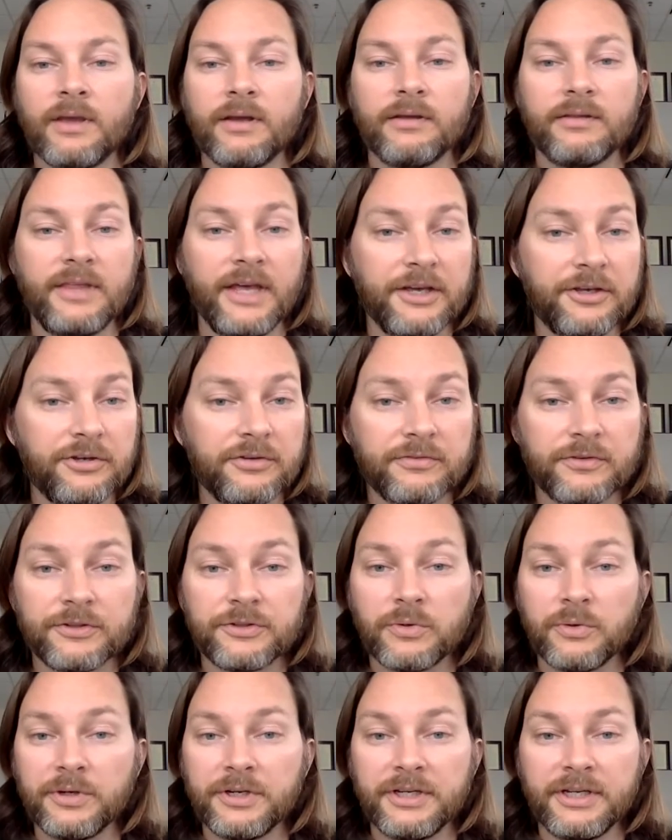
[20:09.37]
Thank you for
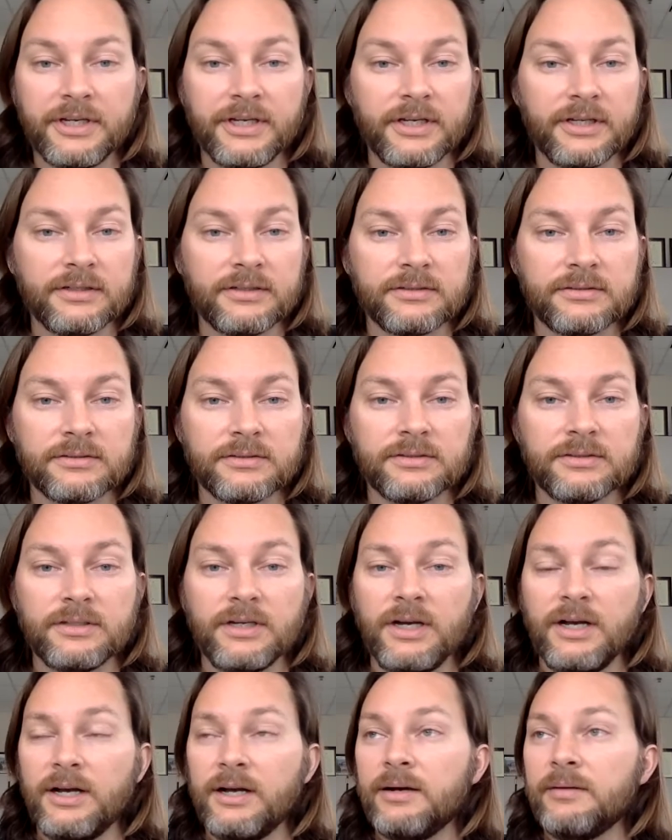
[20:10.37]
joining in.
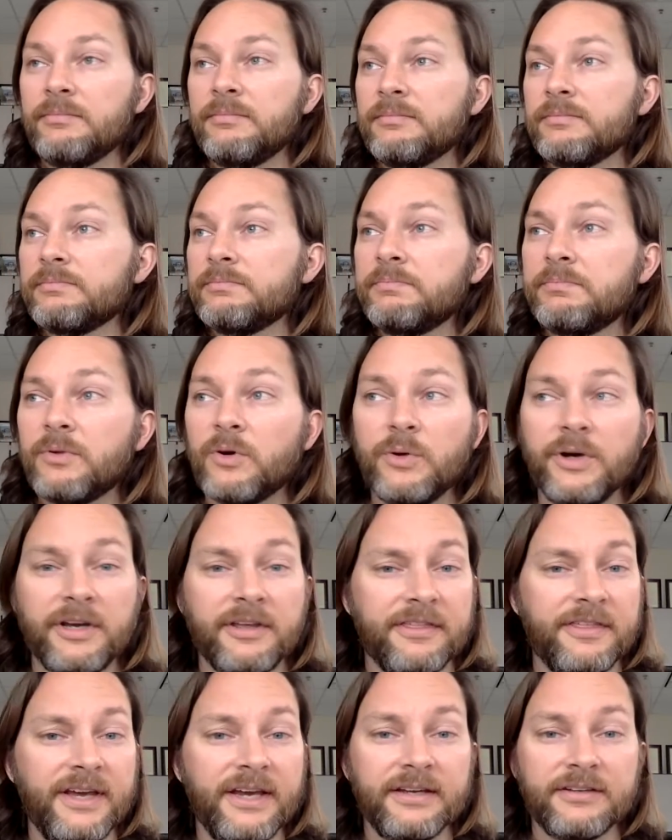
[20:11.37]

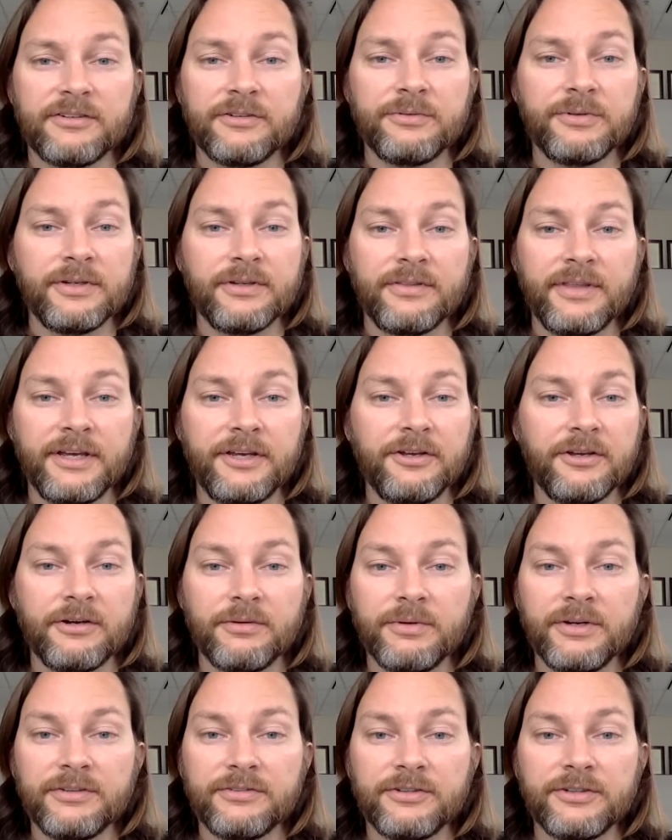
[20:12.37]
Quick thank you
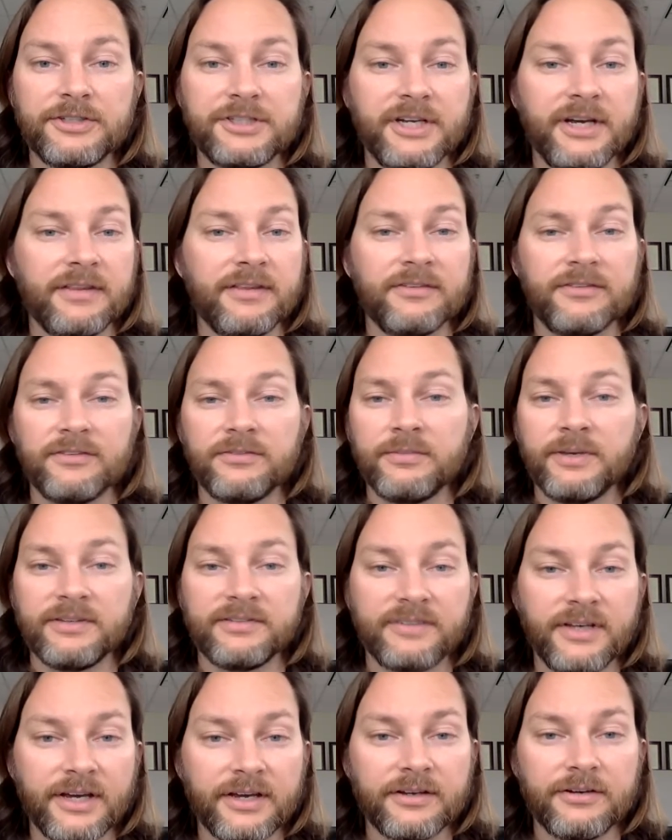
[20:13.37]
to researchED. This is my
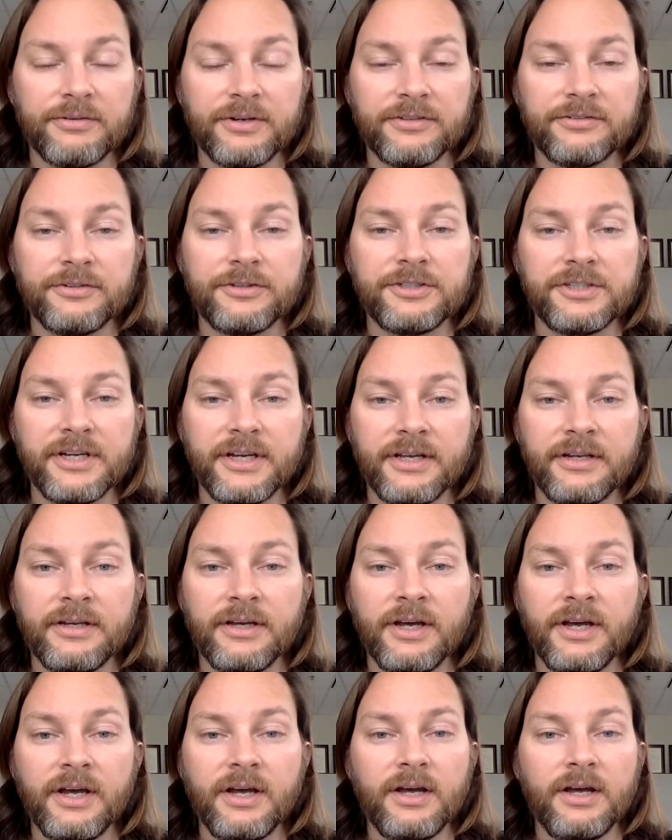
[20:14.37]
second researchED
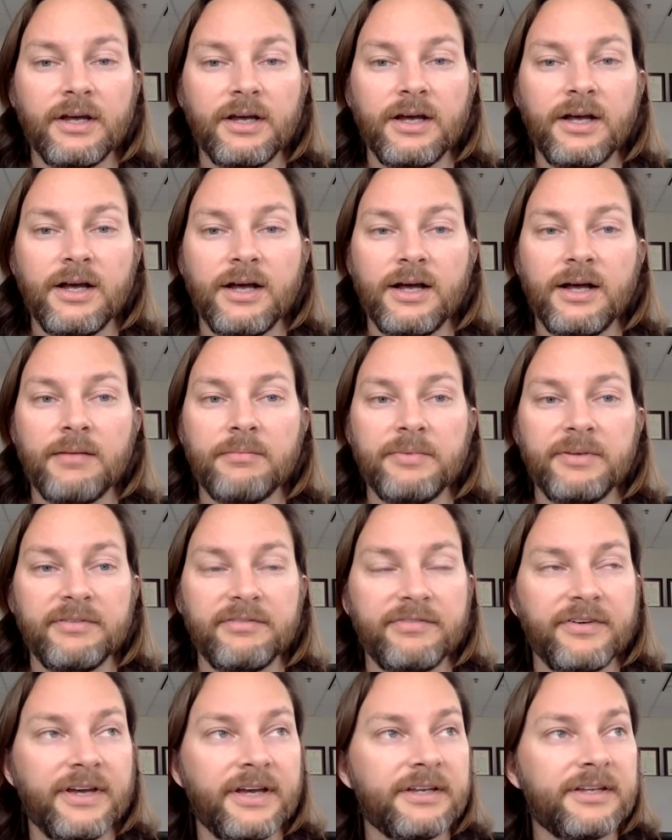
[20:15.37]

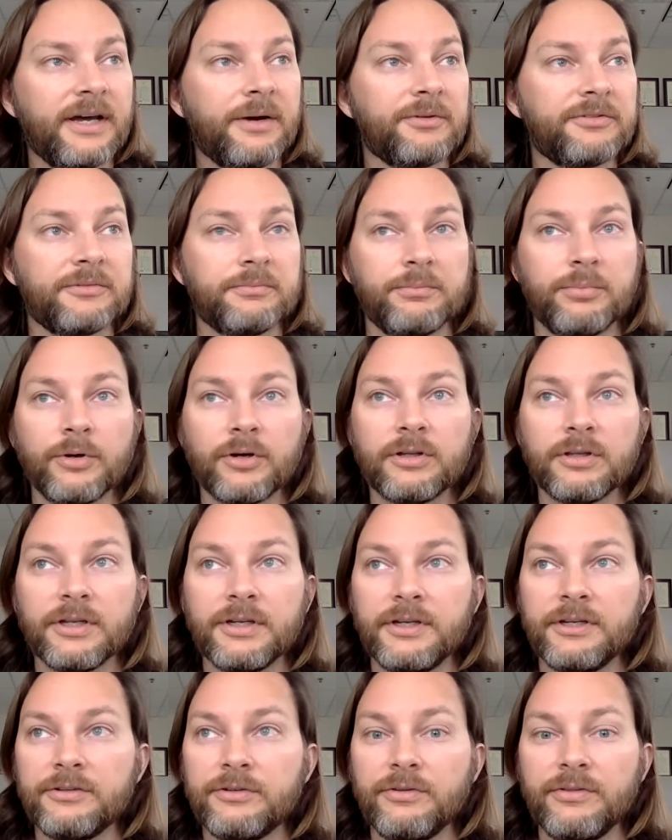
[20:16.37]
event. I was in
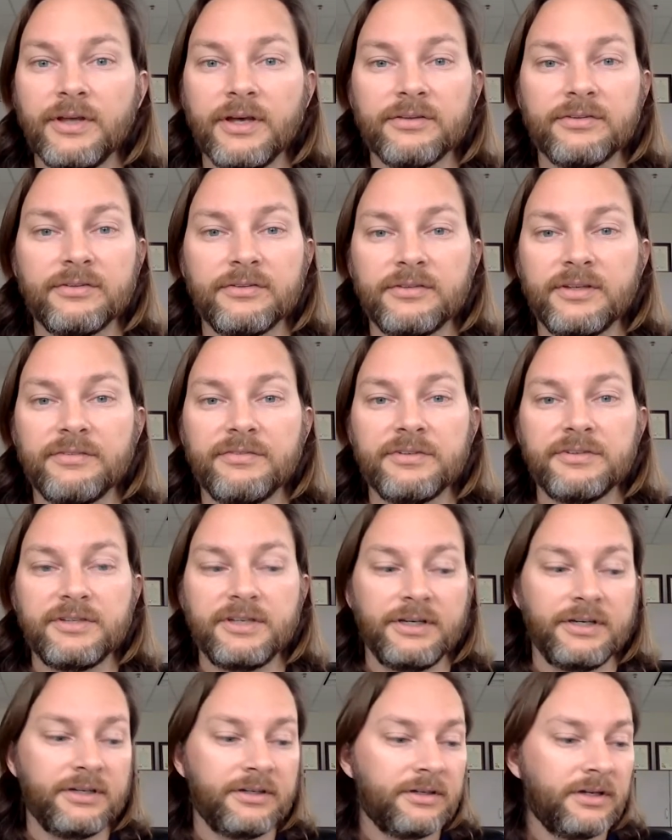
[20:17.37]
Brooklyn in
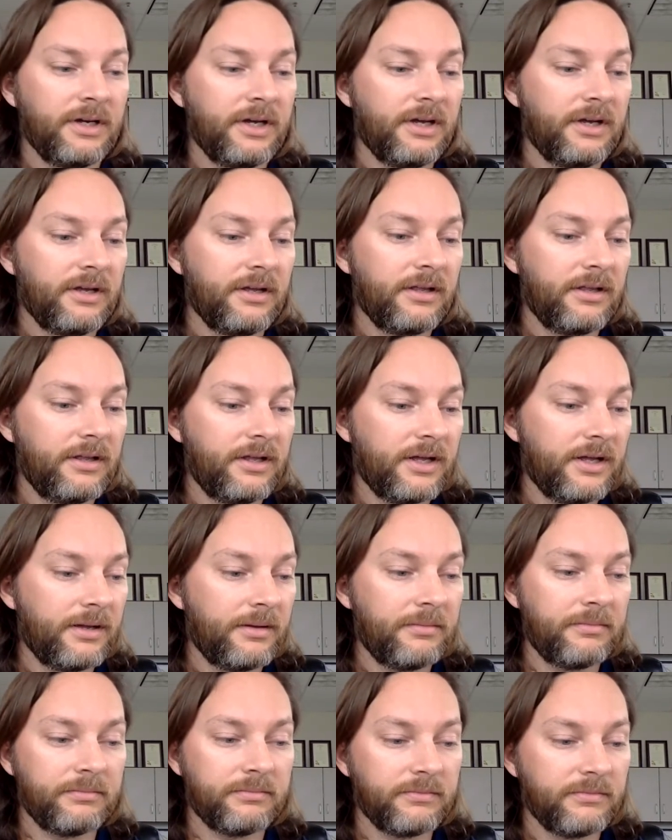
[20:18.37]
2017.
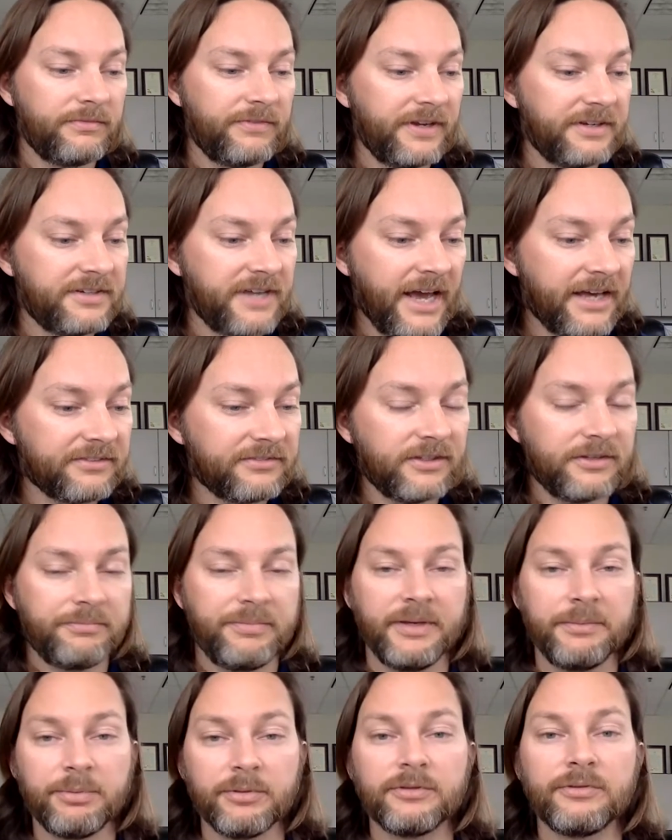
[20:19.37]
Fantastic
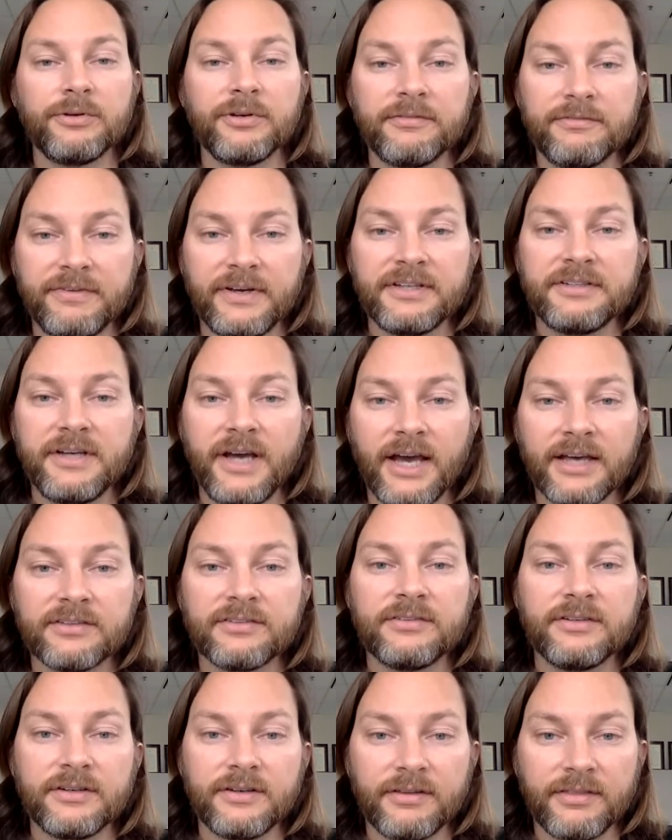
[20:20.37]
people doing
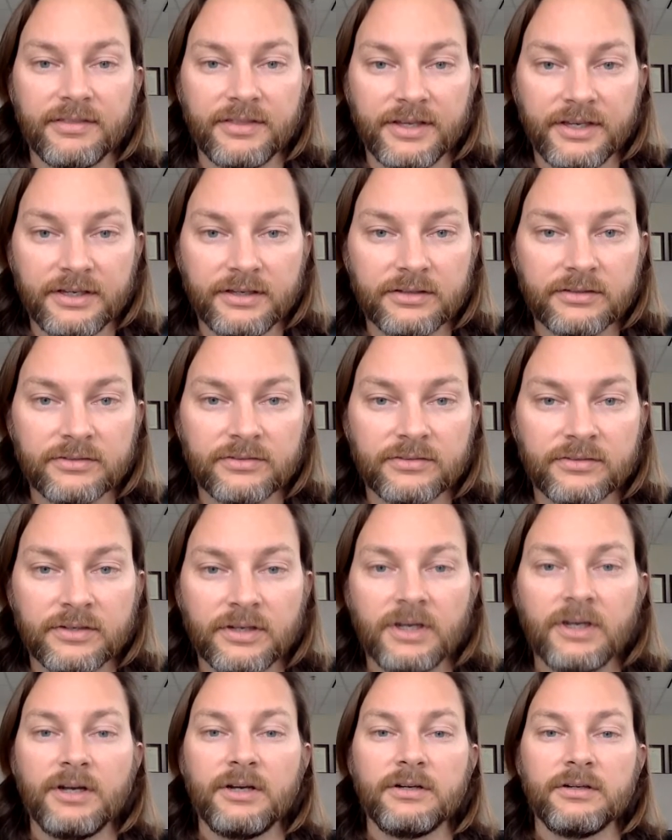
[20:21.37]
fantastic things,
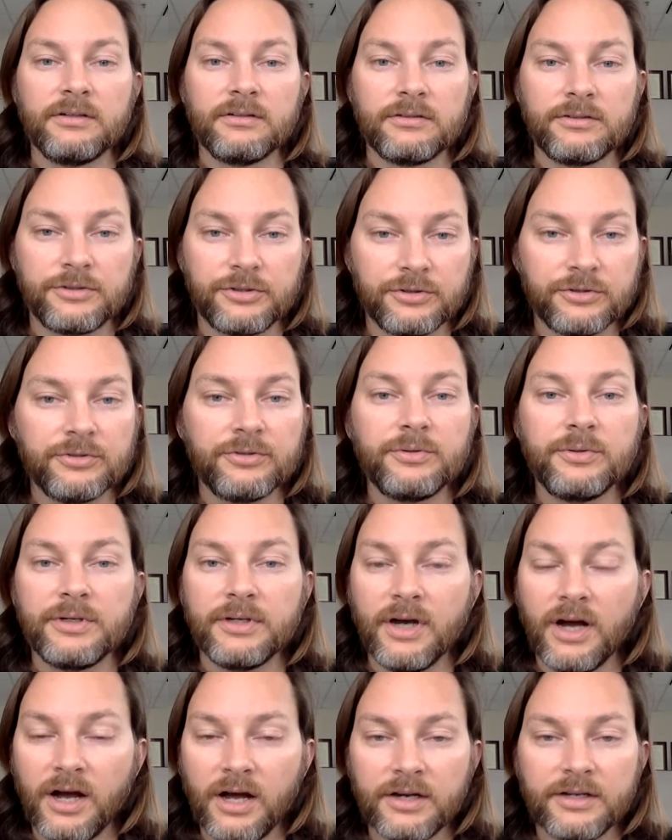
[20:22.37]
true
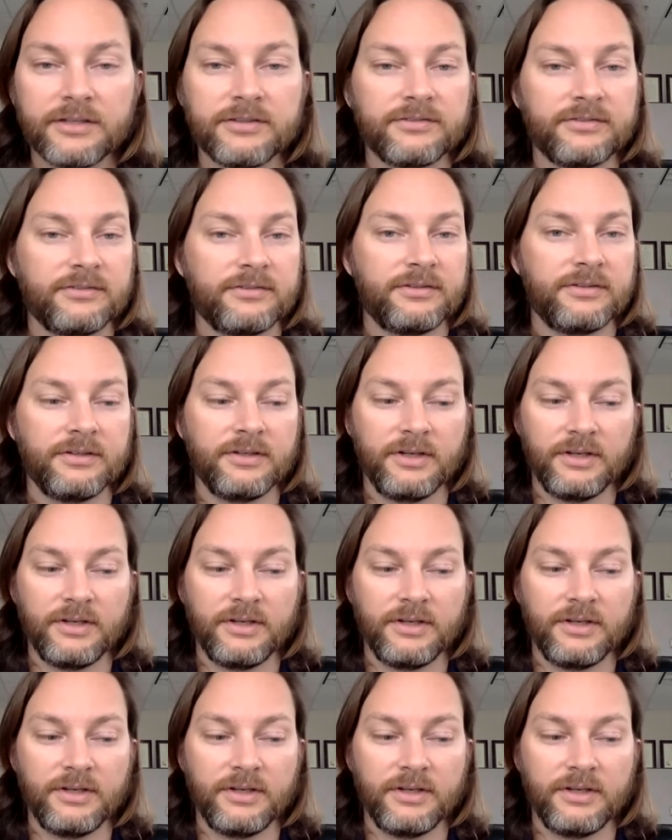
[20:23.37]
and honest